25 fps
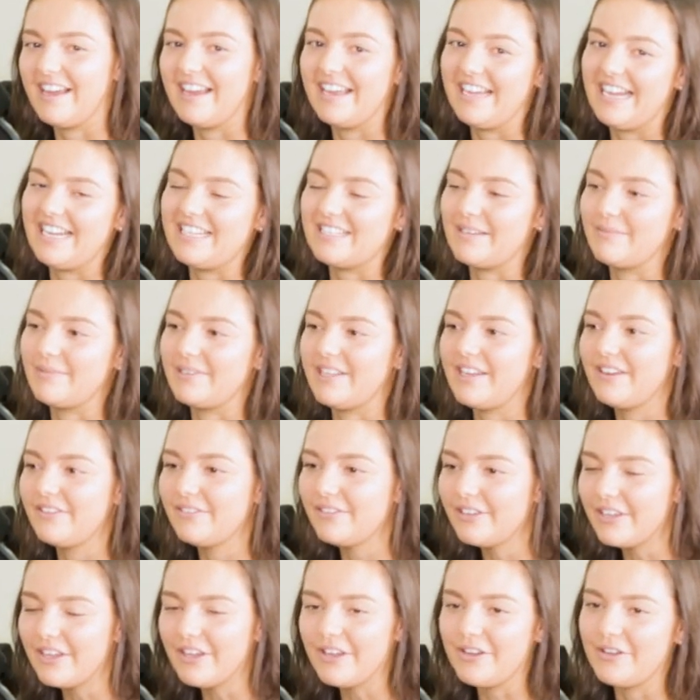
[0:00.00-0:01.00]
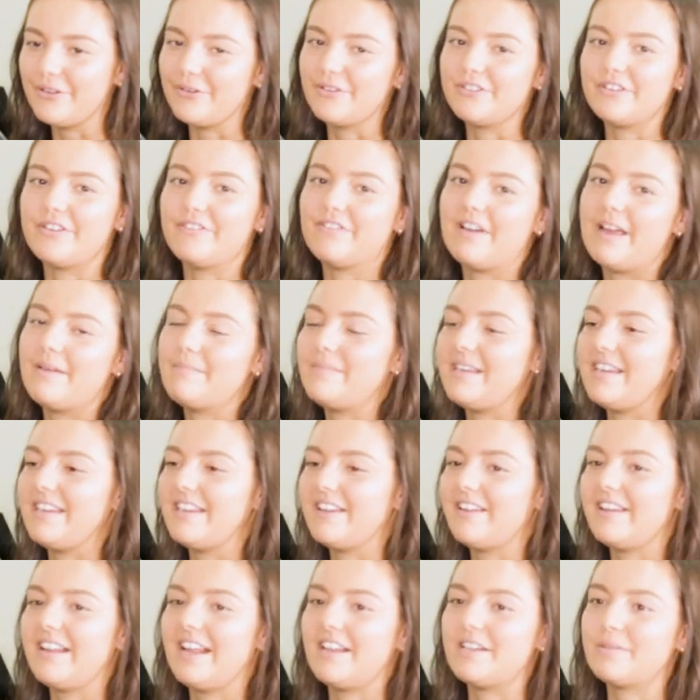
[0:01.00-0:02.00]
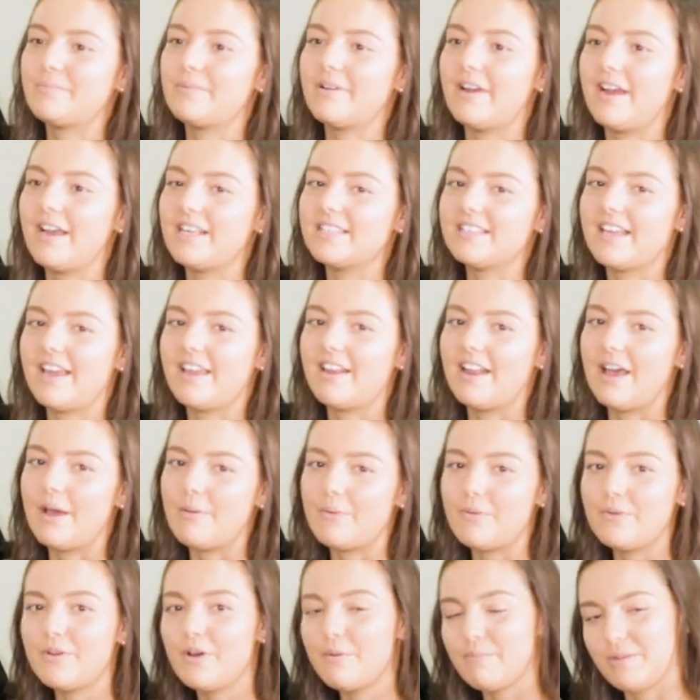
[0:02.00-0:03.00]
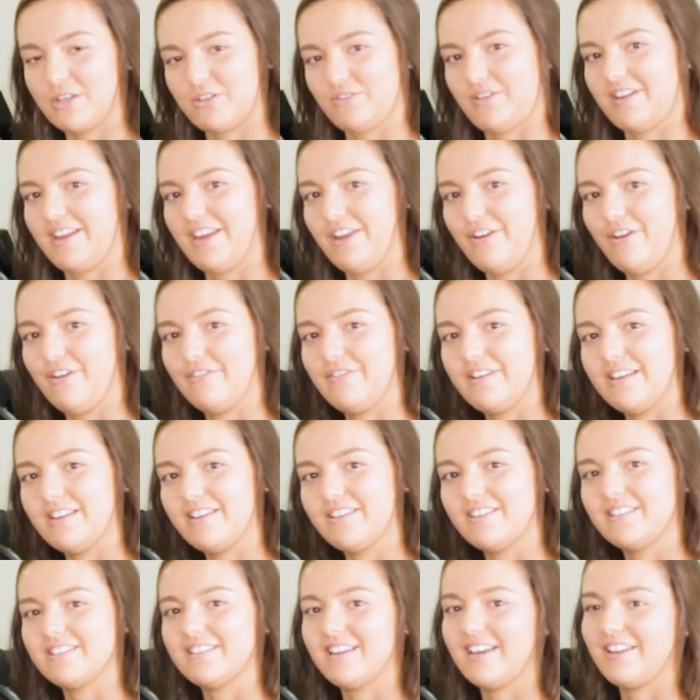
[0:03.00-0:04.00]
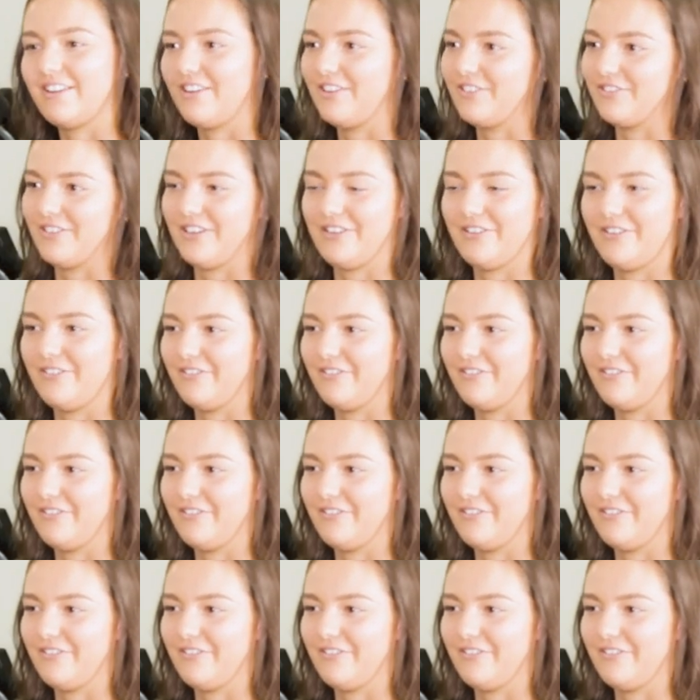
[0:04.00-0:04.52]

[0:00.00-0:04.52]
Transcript: You also find me here at Enterprise and I will not be drinking coffee because I don't drink